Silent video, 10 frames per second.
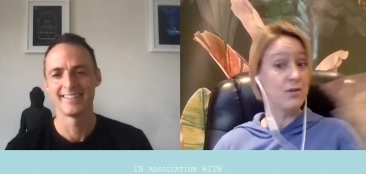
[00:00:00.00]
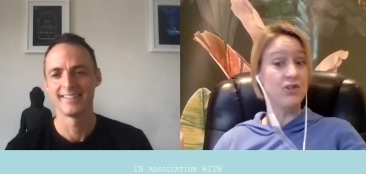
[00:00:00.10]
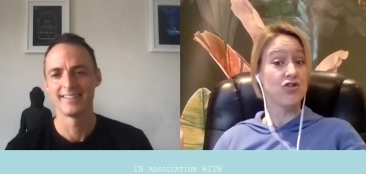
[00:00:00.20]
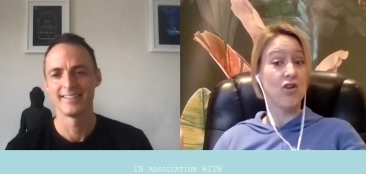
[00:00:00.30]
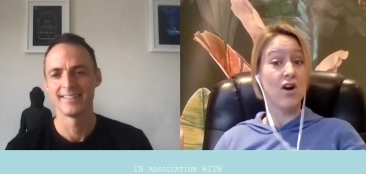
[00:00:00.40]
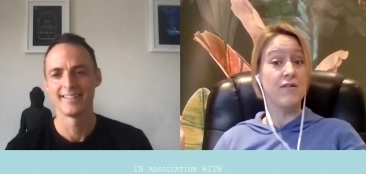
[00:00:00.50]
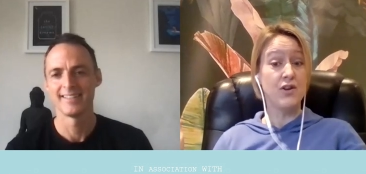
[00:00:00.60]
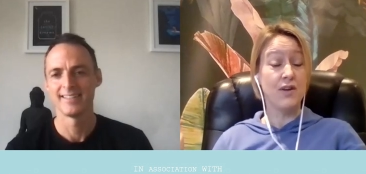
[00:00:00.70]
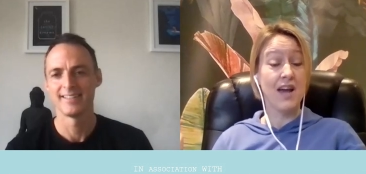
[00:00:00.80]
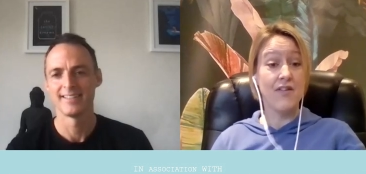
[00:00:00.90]
Speaker 1: when you drive
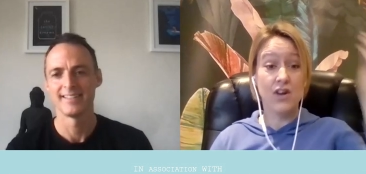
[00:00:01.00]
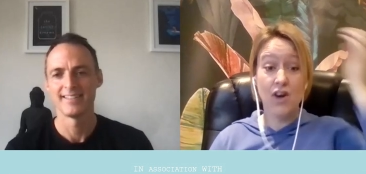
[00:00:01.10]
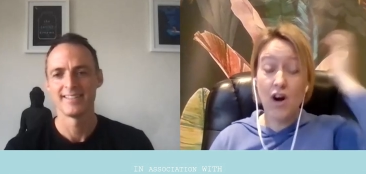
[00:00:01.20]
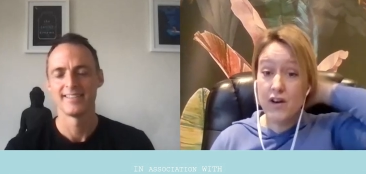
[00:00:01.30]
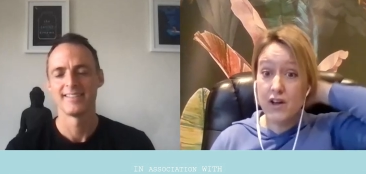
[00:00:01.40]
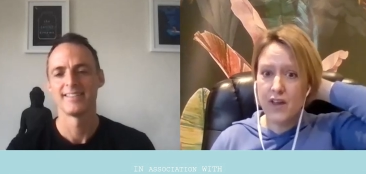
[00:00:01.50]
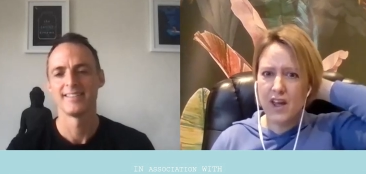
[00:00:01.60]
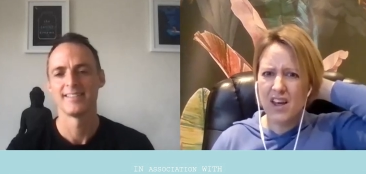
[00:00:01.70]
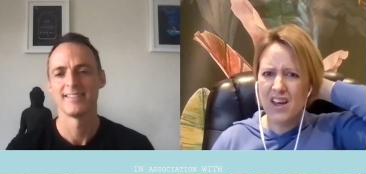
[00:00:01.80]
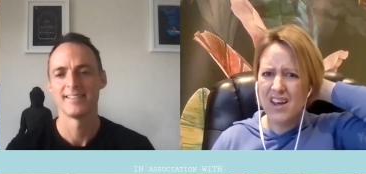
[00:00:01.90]
and you get in the car and you
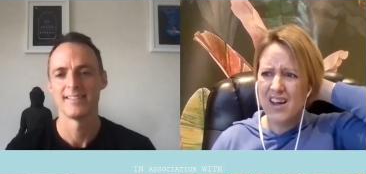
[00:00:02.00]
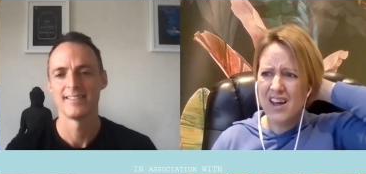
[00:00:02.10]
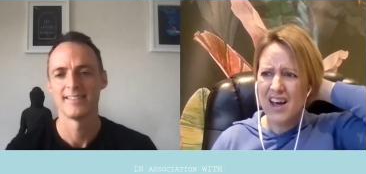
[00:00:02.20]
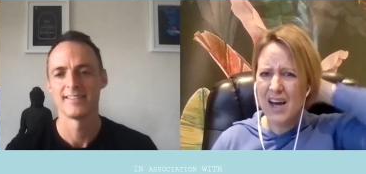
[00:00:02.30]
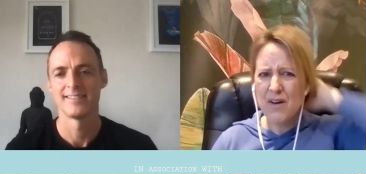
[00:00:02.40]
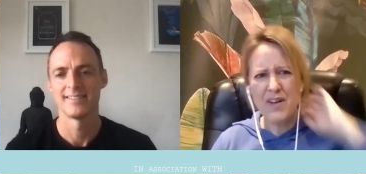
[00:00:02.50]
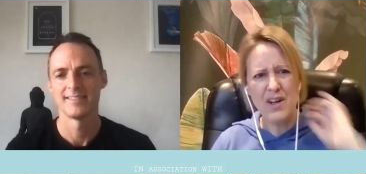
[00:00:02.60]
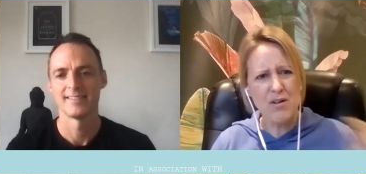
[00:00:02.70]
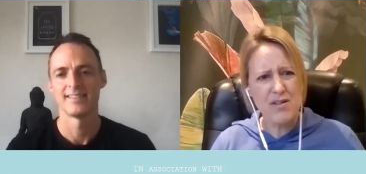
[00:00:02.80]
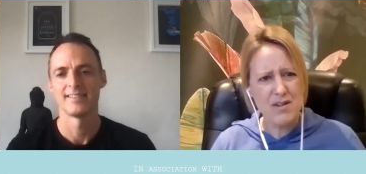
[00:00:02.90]
think, "How have
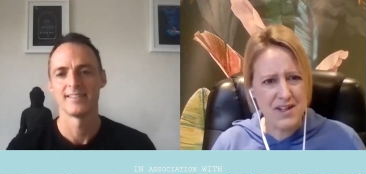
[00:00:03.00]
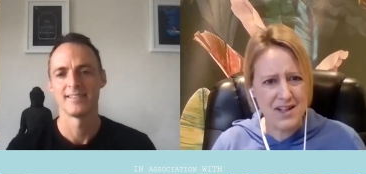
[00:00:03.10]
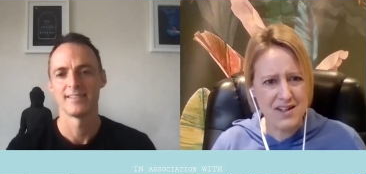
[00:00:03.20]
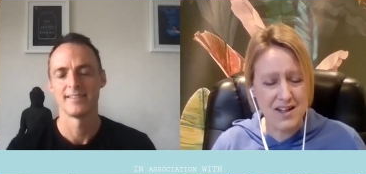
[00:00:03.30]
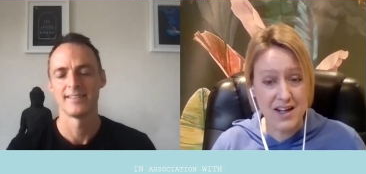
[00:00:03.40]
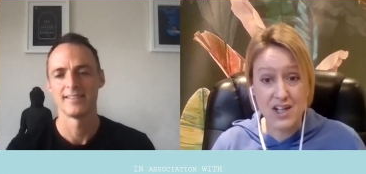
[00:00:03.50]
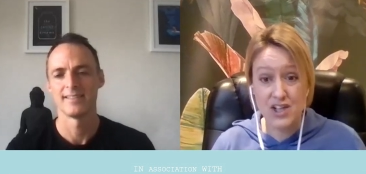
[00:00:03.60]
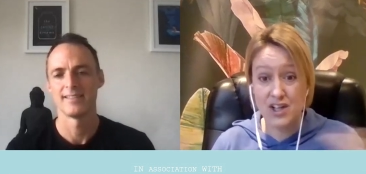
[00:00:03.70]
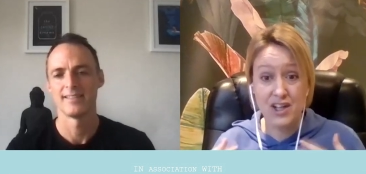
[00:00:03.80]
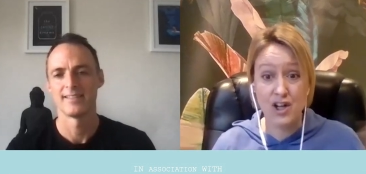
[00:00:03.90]
I got to my
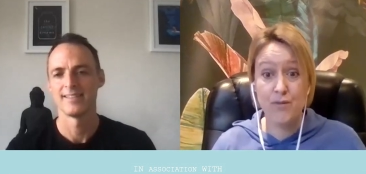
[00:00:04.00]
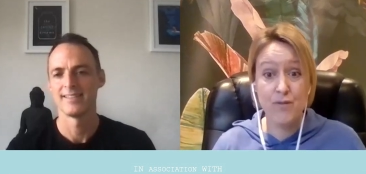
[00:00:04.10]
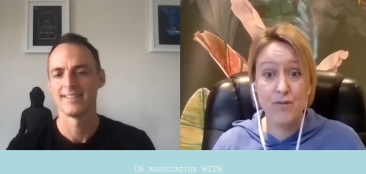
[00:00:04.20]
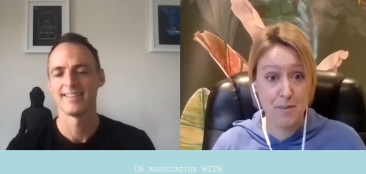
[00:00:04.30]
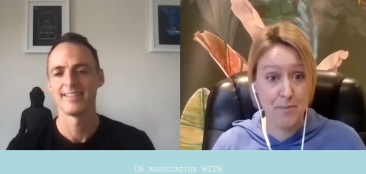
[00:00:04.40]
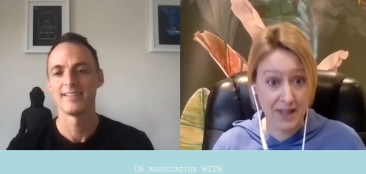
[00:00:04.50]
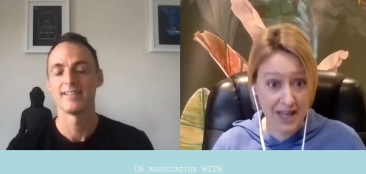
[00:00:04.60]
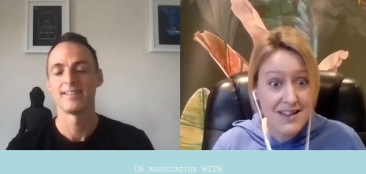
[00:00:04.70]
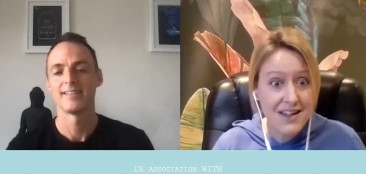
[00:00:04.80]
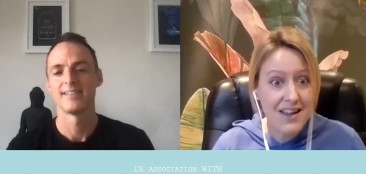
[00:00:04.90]
destination? I don't remember
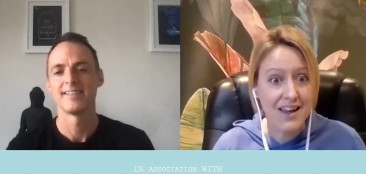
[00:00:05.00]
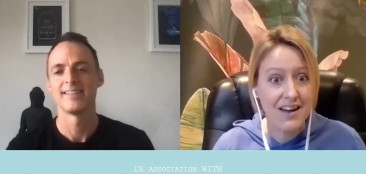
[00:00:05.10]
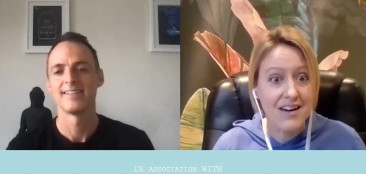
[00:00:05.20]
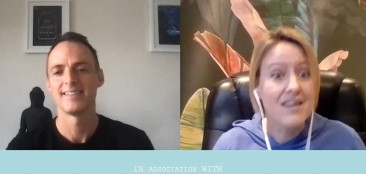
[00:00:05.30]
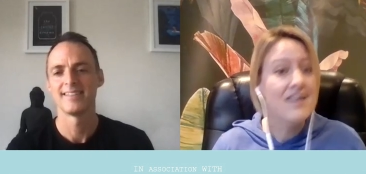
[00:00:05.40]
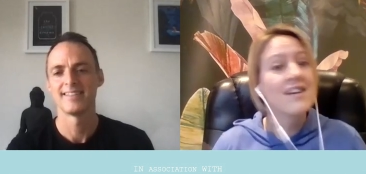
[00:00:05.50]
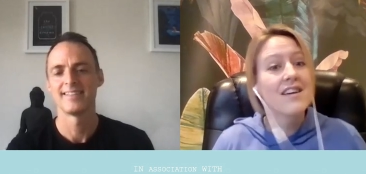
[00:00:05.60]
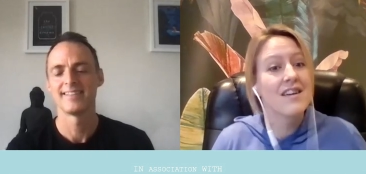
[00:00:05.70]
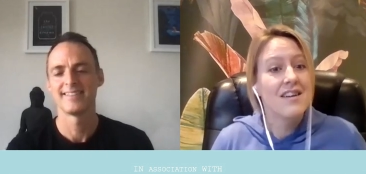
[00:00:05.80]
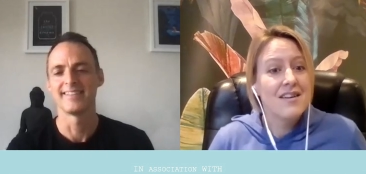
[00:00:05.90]
getting here."
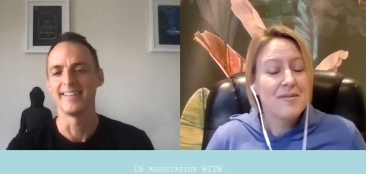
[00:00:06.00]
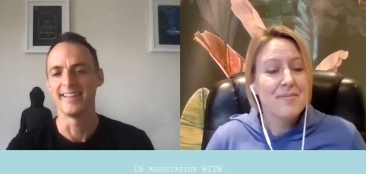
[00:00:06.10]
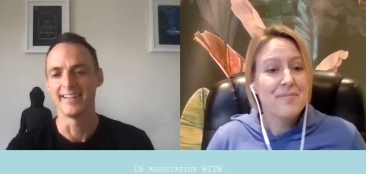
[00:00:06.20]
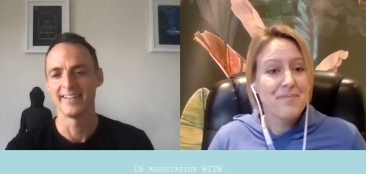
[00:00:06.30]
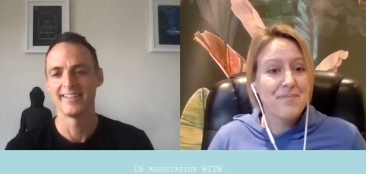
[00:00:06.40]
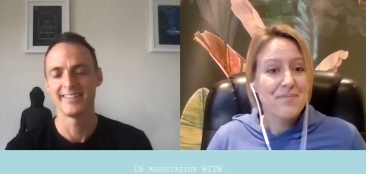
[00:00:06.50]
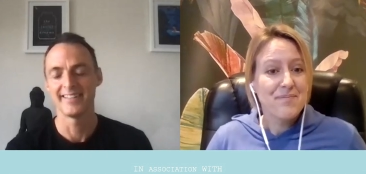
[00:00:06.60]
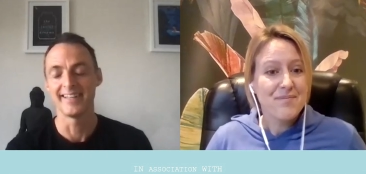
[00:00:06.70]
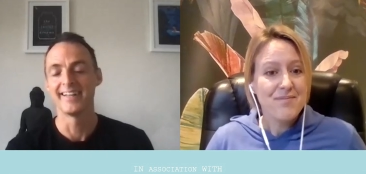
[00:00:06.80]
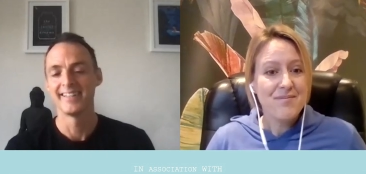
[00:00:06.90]
Speaker 2: Yeah,
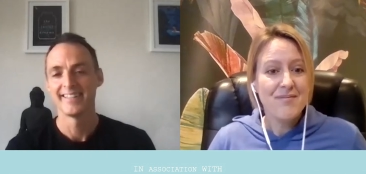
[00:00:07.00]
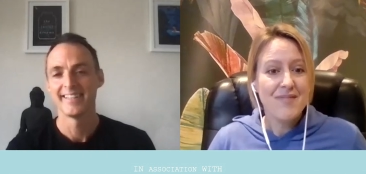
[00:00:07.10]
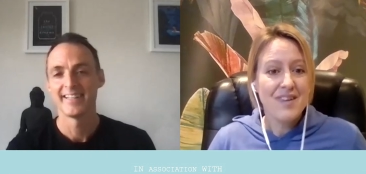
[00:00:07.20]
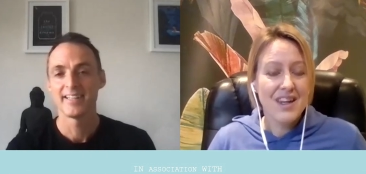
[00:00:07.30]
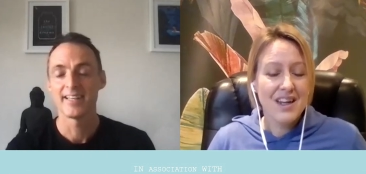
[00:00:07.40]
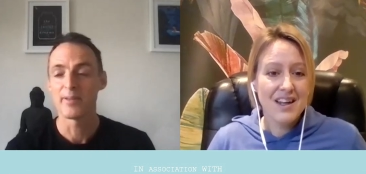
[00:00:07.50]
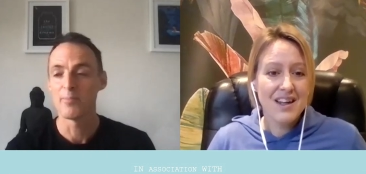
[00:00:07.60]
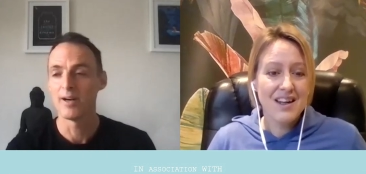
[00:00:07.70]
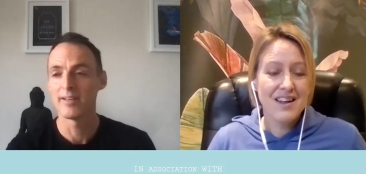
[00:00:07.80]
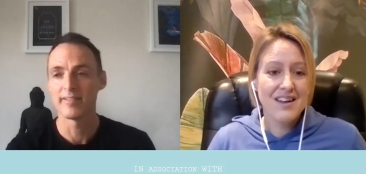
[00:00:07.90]
yeah, yeah. The
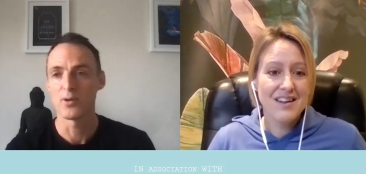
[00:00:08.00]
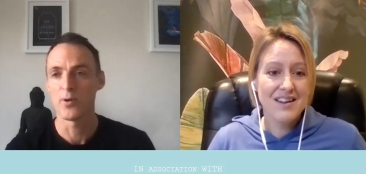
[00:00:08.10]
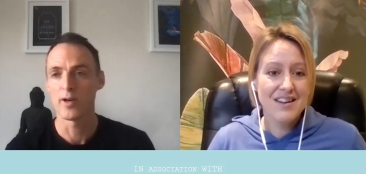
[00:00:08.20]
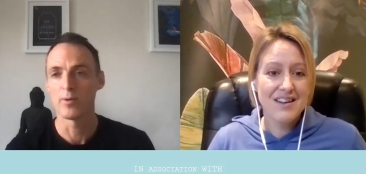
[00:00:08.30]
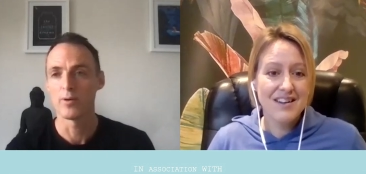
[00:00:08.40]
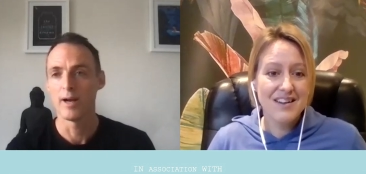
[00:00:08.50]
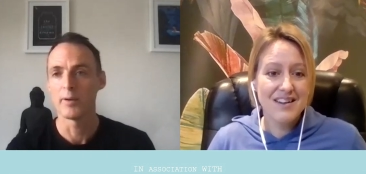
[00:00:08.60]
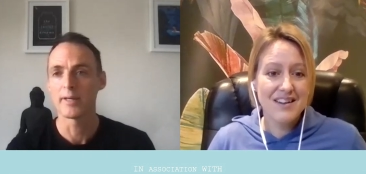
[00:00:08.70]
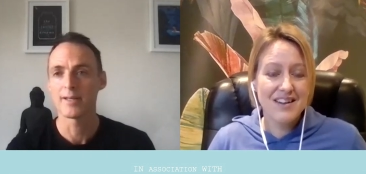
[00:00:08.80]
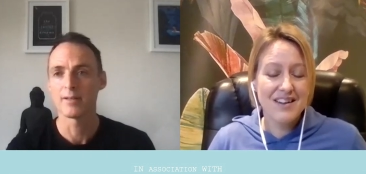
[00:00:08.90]
mind is incredible how
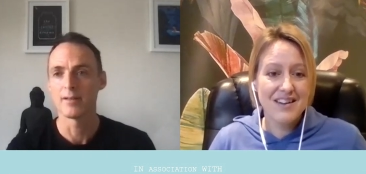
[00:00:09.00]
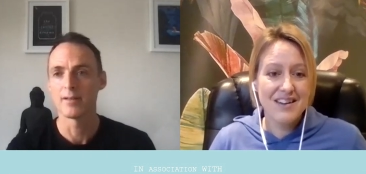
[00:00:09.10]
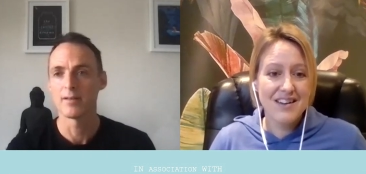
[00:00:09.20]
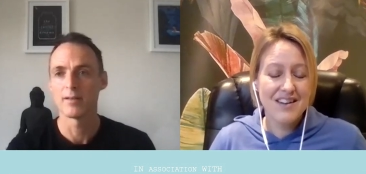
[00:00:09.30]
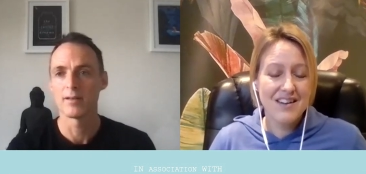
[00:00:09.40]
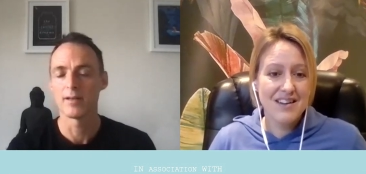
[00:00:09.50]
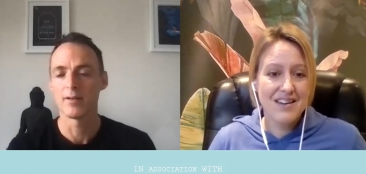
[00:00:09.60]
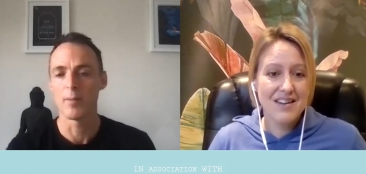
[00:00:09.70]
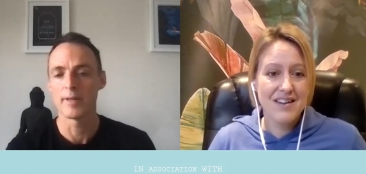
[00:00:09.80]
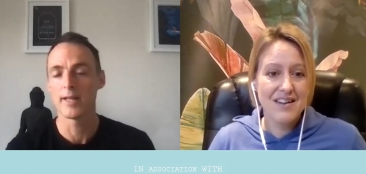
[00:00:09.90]
it can
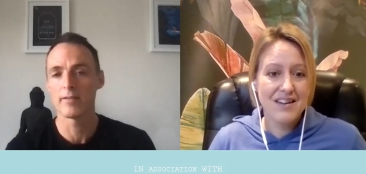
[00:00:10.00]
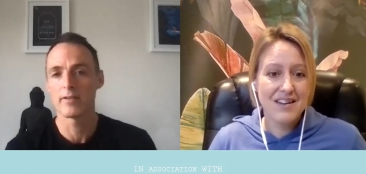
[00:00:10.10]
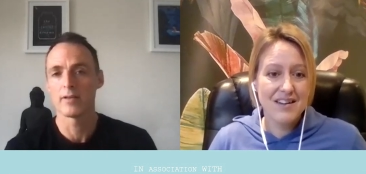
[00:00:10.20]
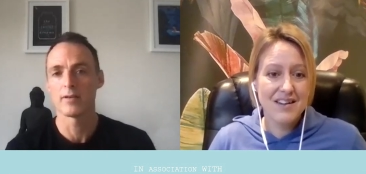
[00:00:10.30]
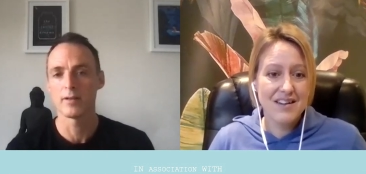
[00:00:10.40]
I mean, that's it.